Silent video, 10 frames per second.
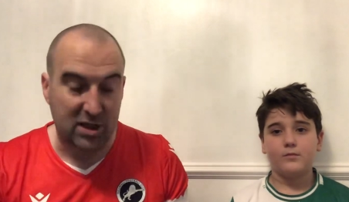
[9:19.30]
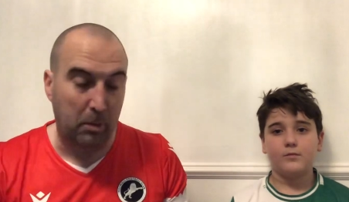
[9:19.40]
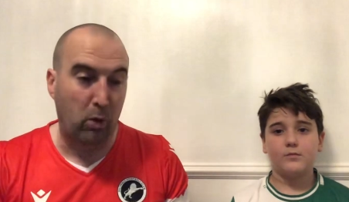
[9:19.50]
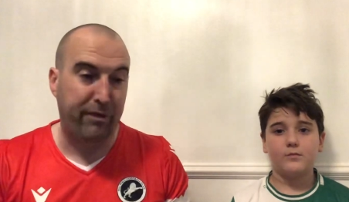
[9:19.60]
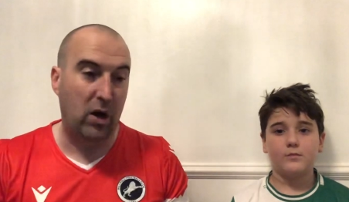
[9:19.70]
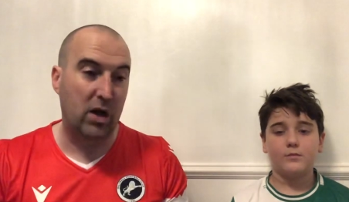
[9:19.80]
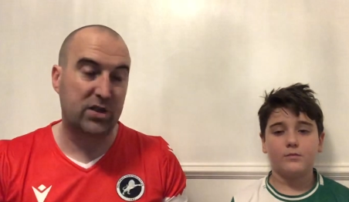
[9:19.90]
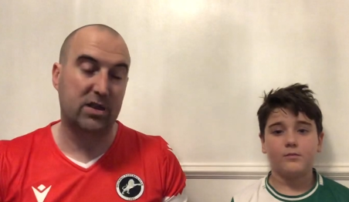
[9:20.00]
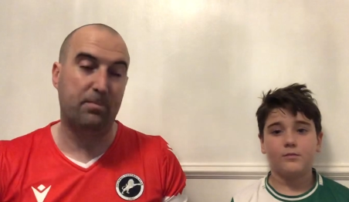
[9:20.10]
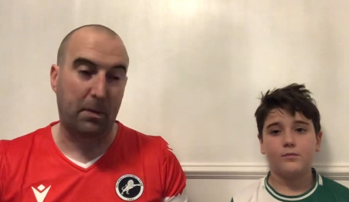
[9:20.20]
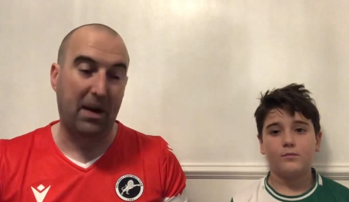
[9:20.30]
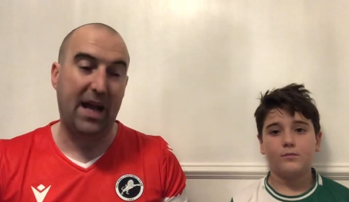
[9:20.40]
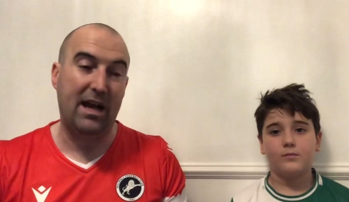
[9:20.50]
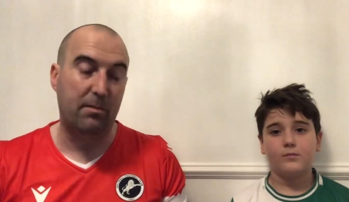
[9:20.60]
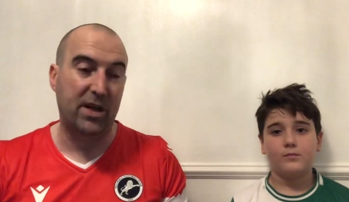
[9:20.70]
Speaker 1: the ball first. The
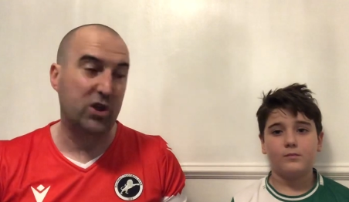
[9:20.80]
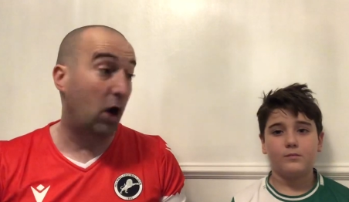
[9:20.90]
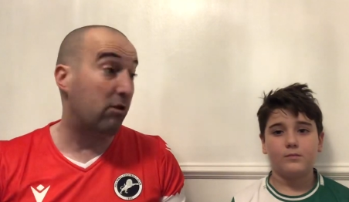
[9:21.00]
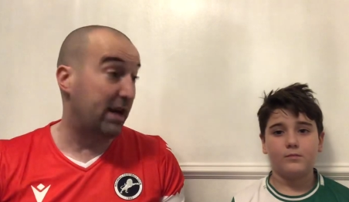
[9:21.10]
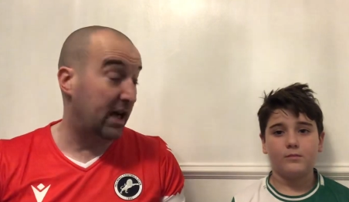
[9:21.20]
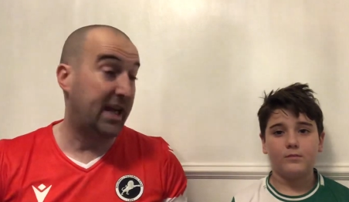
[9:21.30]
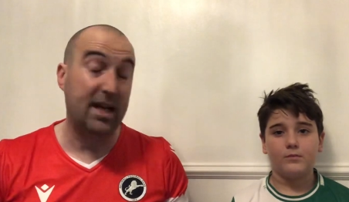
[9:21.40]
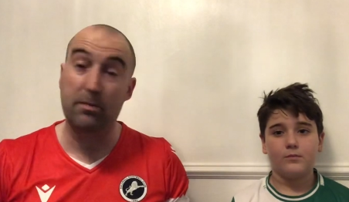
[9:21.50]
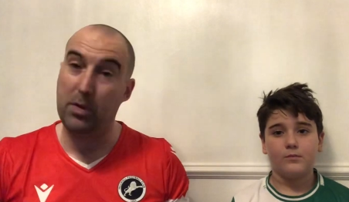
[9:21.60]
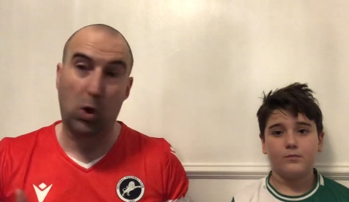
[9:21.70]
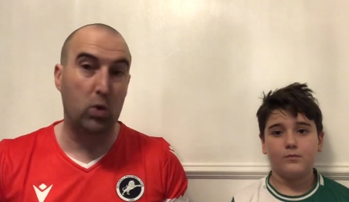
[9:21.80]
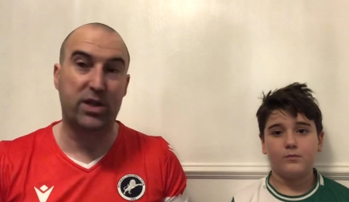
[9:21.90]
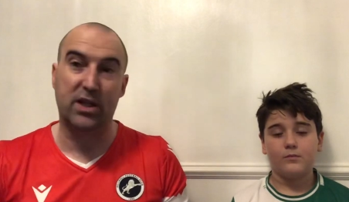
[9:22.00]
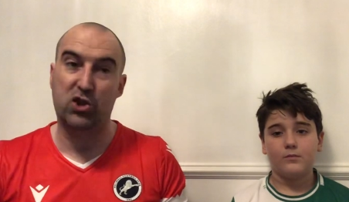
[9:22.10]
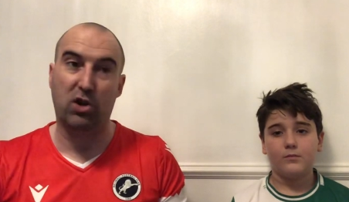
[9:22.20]
player Ejaria again
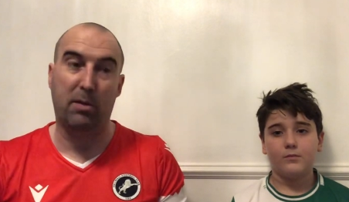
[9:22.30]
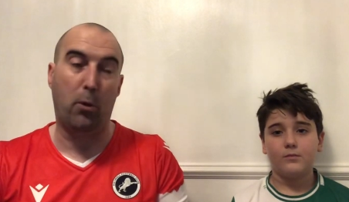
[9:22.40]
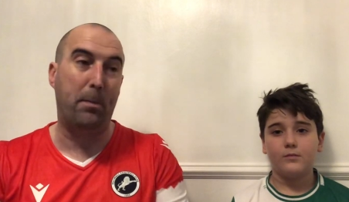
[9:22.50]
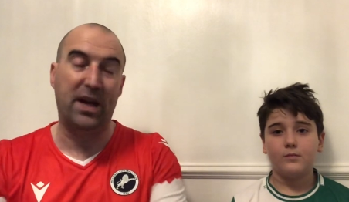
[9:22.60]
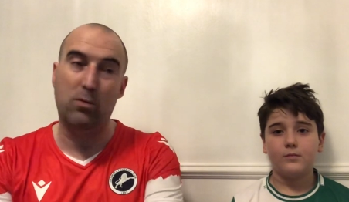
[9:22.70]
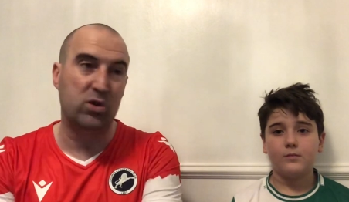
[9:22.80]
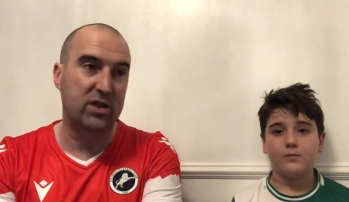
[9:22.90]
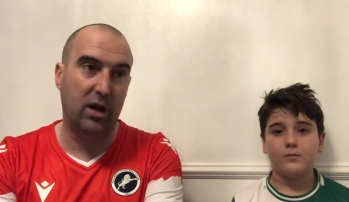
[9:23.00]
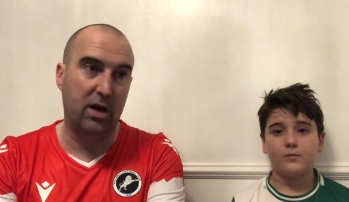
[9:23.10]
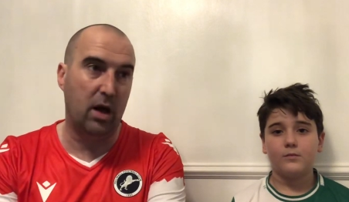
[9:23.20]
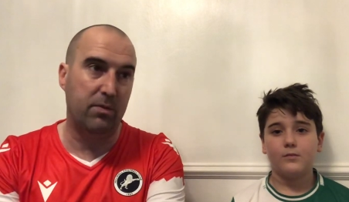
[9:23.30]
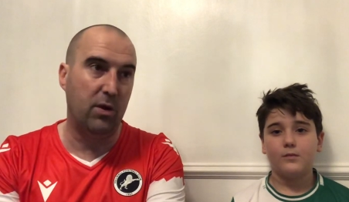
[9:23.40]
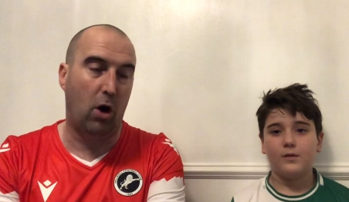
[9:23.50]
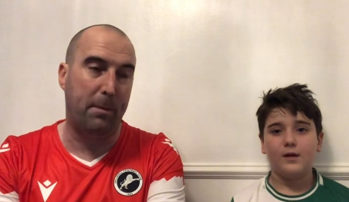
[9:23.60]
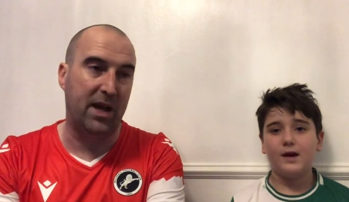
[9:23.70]
causing us trouble, but it was not uh,
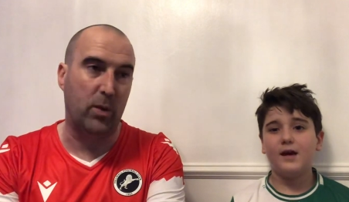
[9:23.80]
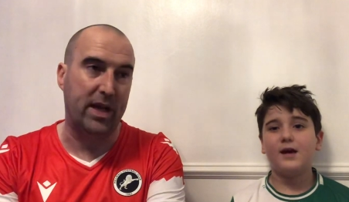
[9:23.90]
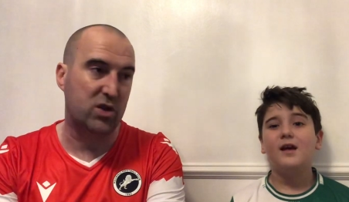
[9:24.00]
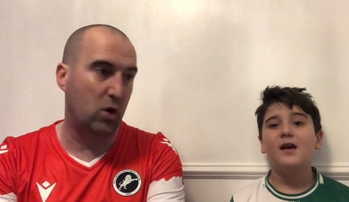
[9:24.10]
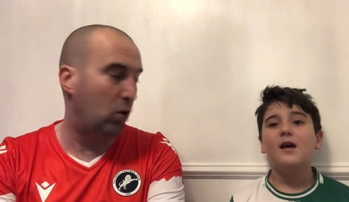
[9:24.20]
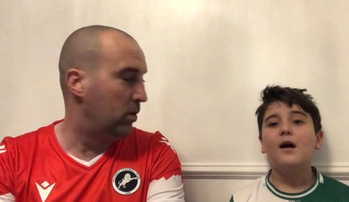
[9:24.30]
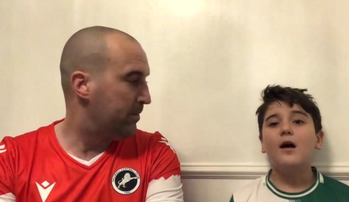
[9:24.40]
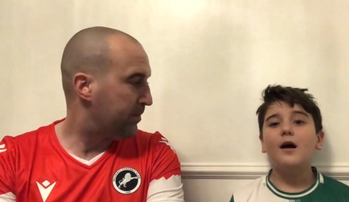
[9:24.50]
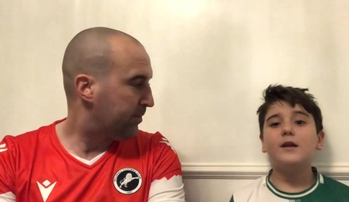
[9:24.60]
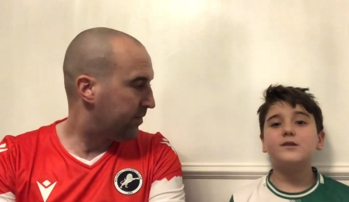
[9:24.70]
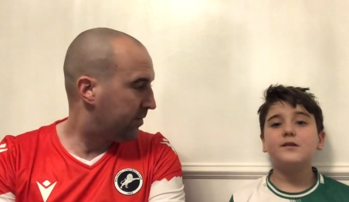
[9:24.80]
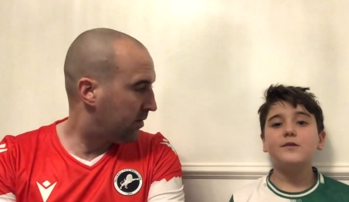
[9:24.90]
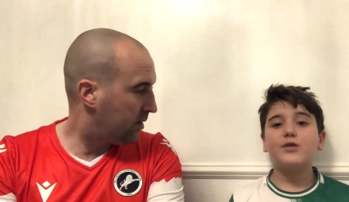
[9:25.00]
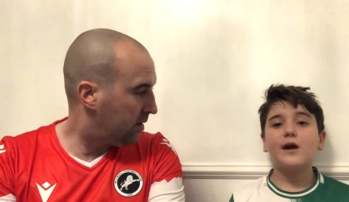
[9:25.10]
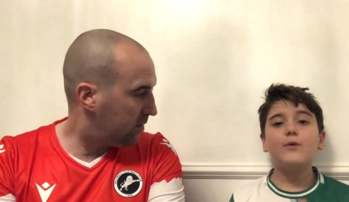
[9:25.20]
not a penalty at all.
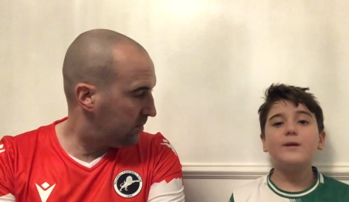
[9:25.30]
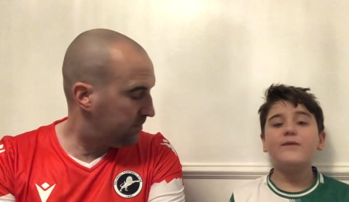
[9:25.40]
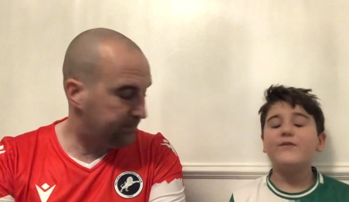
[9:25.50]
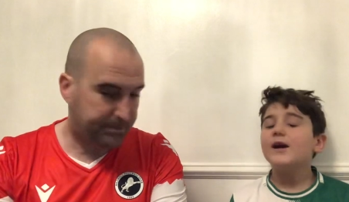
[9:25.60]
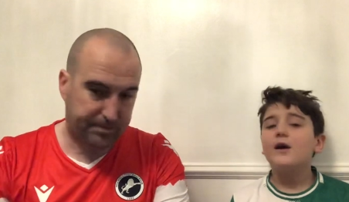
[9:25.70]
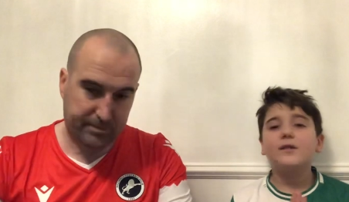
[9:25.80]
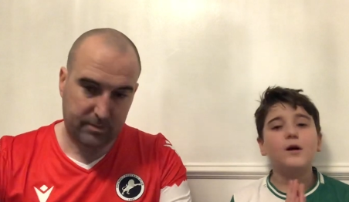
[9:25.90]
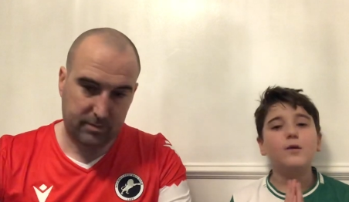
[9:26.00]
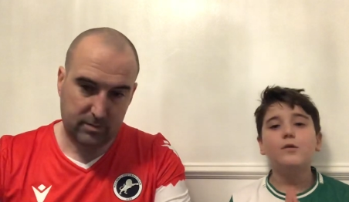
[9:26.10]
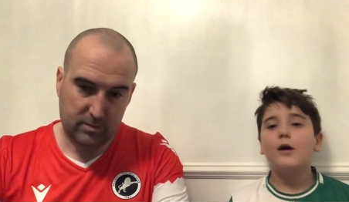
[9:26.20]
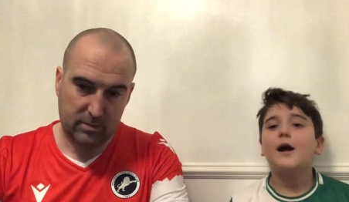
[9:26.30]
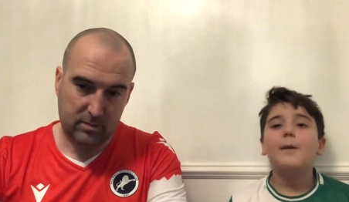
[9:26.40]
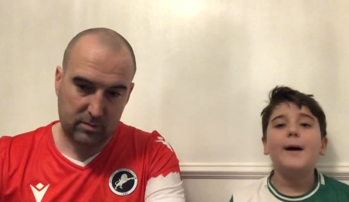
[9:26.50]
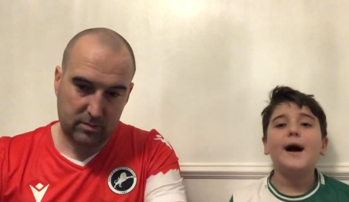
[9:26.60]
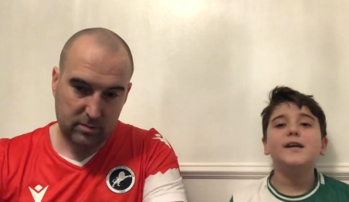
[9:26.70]
Speaker 2: The only thing I don't like
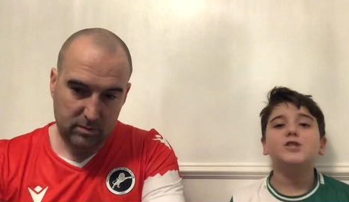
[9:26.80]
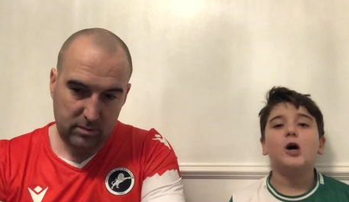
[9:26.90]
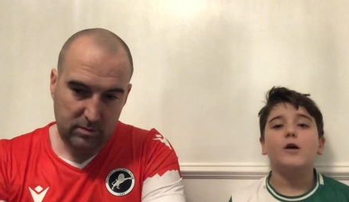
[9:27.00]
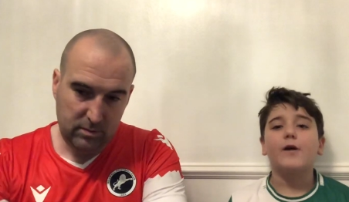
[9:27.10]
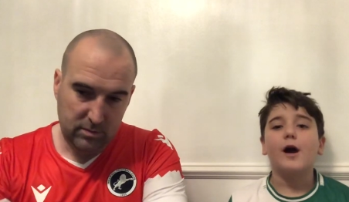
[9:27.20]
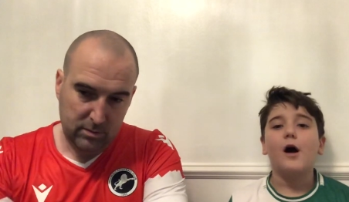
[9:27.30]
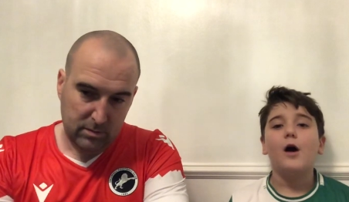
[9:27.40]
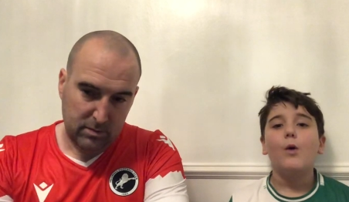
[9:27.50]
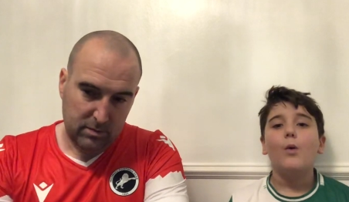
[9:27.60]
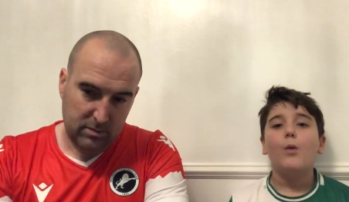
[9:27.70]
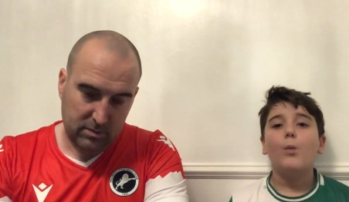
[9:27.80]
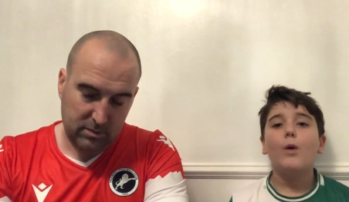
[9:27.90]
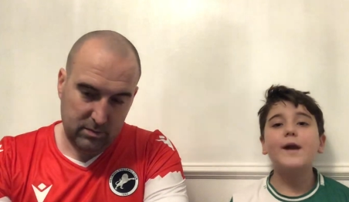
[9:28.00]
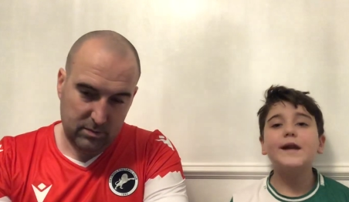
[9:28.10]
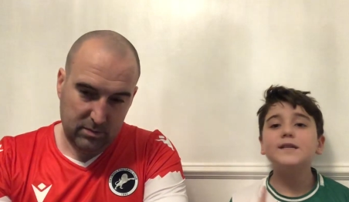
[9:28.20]
about Ejaria,
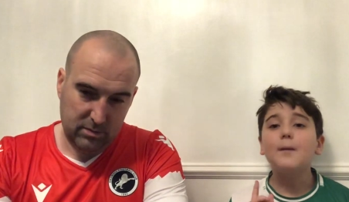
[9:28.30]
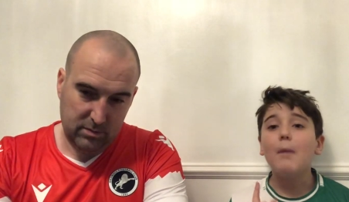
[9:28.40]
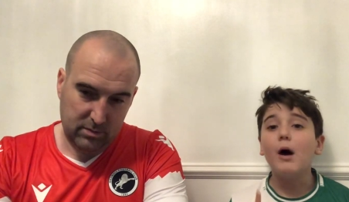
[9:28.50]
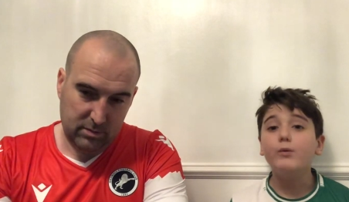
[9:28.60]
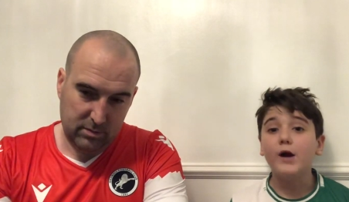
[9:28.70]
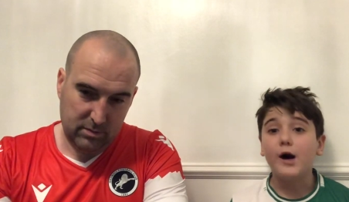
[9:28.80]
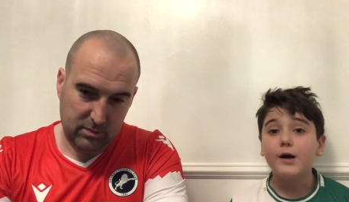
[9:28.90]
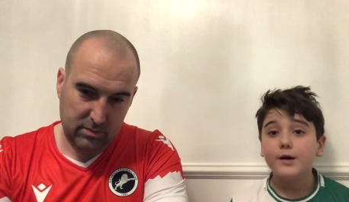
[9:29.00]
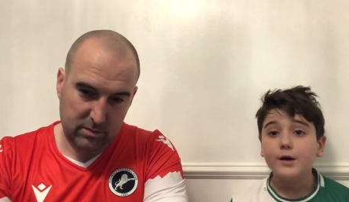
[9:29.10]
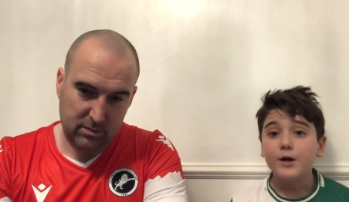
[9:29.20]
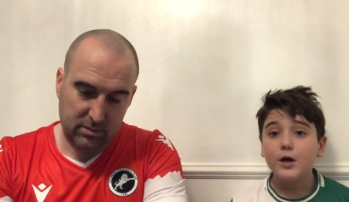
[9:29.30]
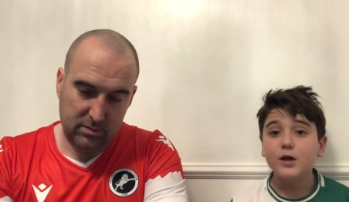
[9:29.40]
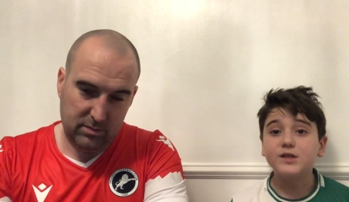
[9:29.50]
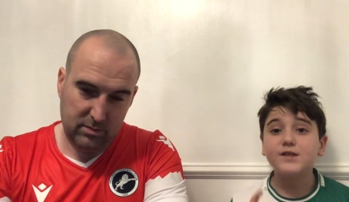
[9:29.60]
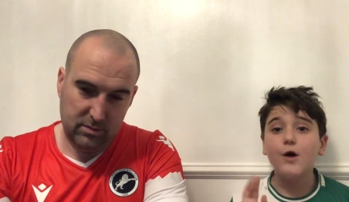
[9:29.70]
one, he's a moaner,
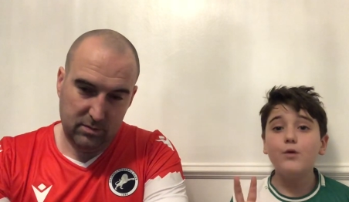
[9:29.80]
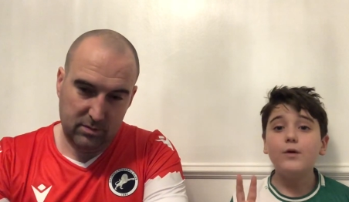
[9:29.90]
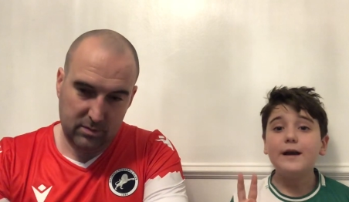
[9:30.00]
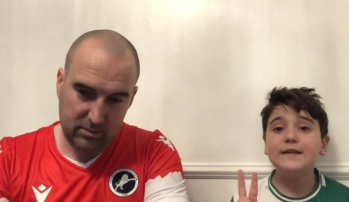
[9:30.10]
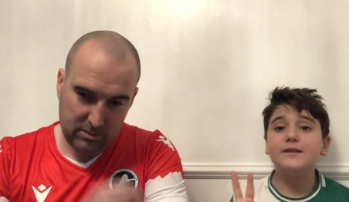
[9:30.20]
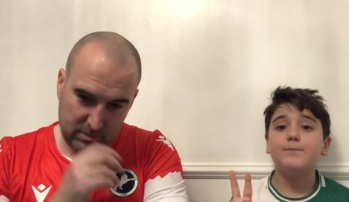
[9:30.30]
and two, he's a